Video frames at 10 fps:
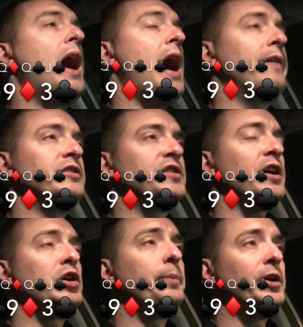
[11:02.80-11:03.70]
Obviously,
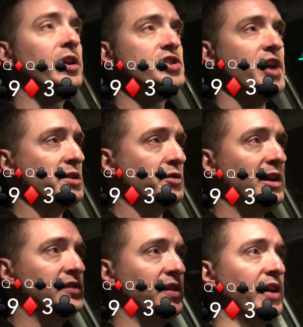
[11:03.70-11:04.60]
I could put in a check
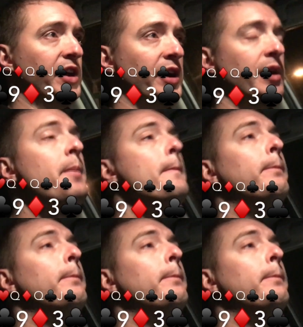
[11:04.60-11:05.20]
raise here,